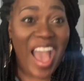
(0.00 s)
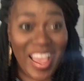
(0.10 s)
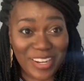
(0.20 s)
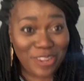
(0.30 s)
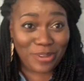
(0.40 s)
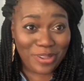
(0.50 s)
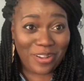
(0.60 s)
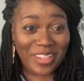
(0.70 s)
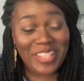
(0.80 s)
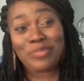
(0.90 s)
i know
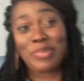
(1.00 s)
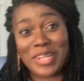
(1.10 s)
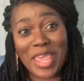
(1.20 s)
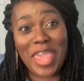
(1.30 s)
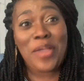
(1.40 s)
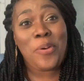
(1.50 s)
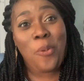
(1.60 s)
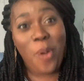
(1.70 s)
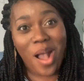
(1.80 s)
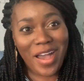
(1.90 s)
y'all it's been a
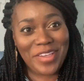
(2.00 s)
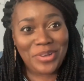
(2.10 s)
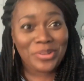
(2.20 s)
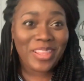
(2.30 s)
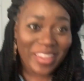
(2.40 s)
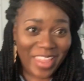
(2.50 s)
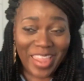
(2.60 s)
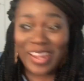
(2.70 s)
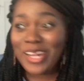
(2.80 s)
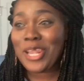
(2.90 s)
while like
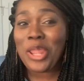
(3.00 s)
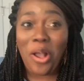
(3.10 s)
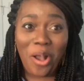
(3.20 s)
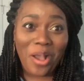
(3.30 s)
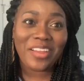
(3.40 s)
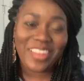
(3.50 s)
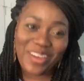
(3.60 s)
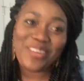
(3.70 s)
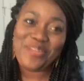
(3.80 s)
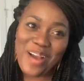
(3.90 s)
a long
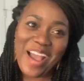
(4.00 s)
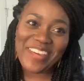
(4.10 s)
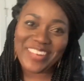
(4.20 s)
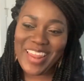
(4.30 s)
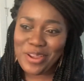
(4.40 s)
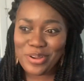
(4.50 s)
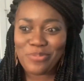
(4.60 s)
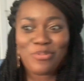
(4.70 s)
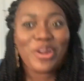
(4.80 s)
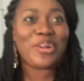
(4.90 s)
long while like
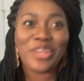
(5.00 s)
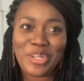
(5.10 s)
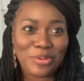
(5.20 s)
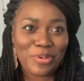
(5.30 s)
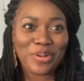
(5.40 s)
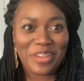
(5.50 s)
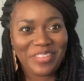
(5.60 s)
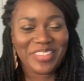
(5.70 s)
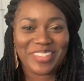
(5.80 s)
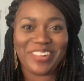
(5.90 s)
where in the world have
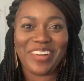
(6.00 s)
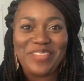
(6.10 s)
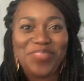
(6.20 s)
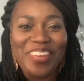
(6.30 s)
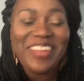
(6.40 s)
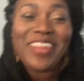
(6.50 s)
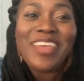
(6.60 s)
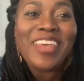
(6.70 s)
this girl have been